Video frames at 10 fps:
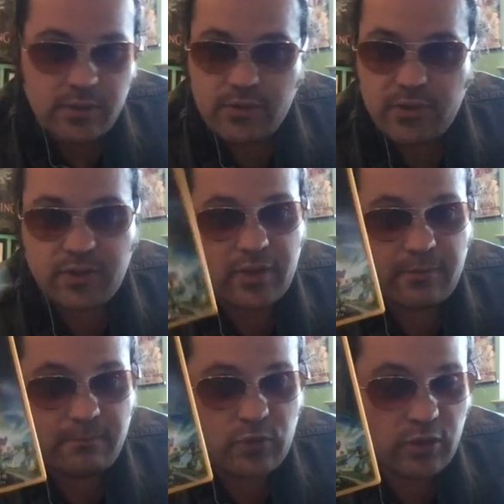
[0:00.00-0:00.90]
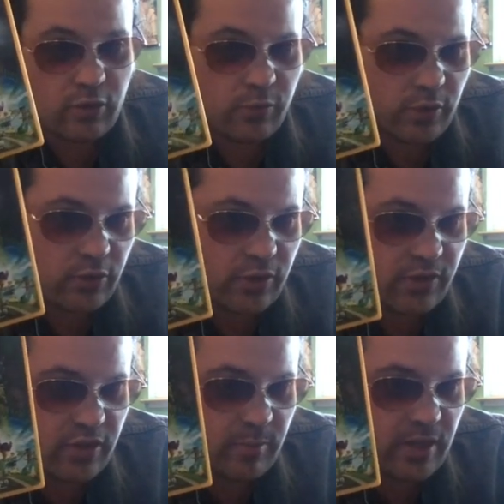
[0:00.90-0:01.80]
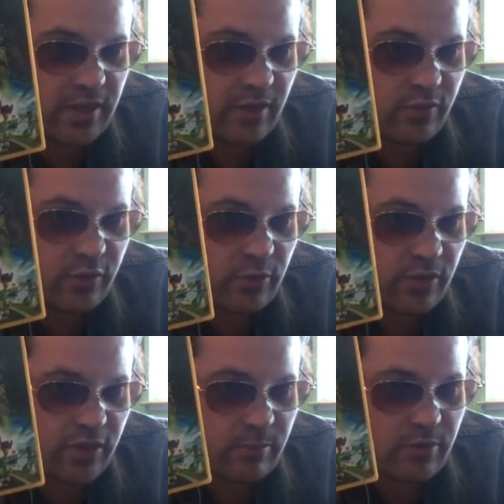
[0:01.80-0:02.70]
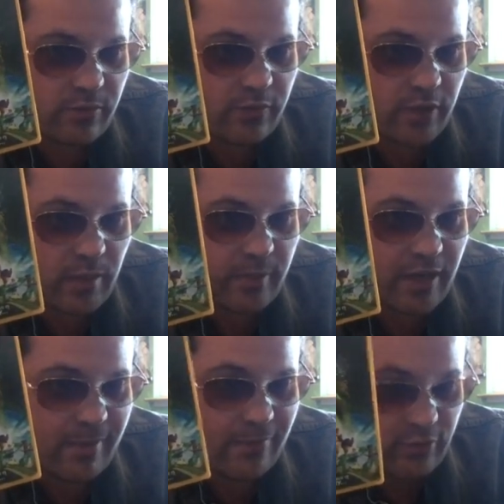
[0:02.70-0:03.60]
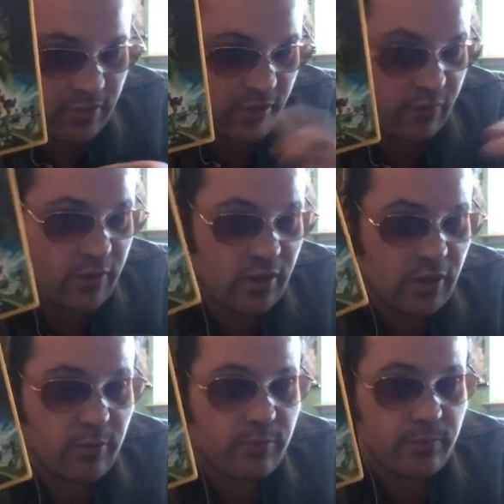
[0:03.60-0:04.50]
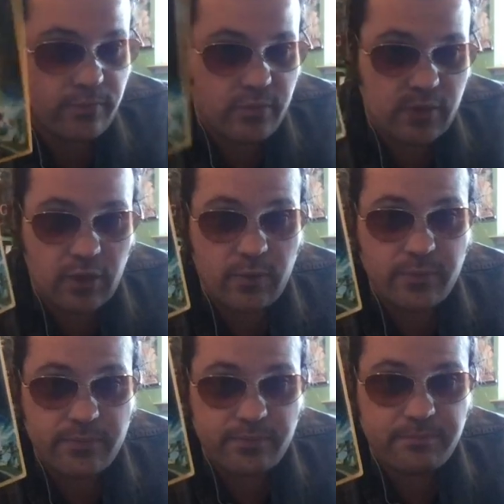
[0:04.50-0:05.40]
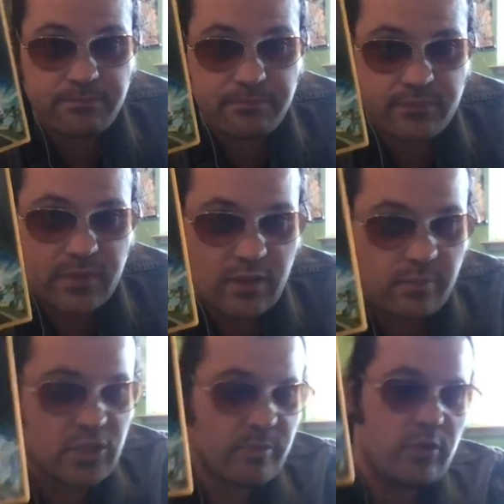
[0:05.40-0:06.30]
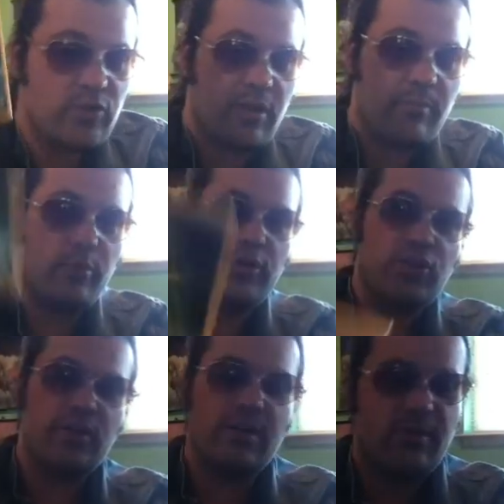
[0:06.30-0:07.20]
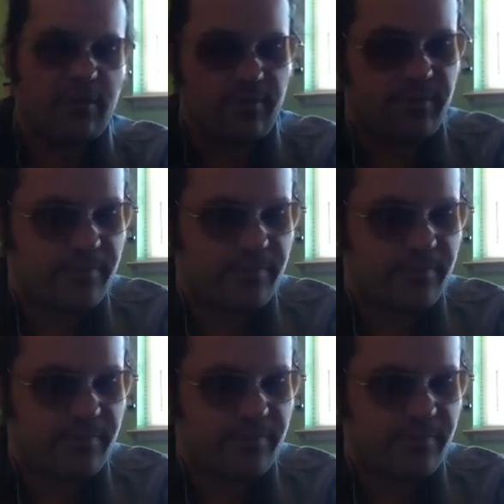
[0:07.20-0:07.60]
So, like I said, so hopefully this will be the next review that's going to be coming up after this video. So, but Jimmy Neutron, Boy Genius.